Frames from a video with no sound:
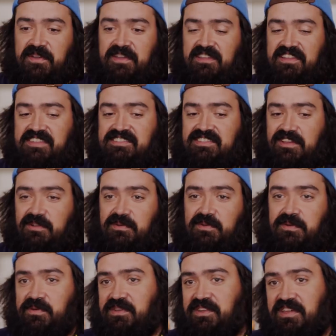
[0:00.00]
unless I
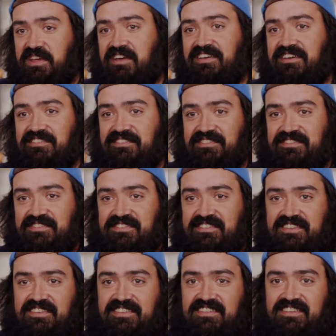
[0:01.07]
grew enough,
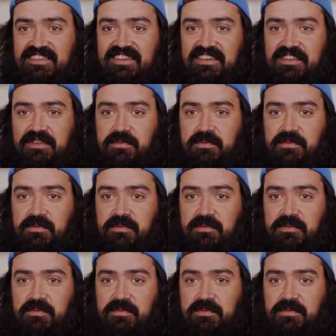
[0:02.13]
it,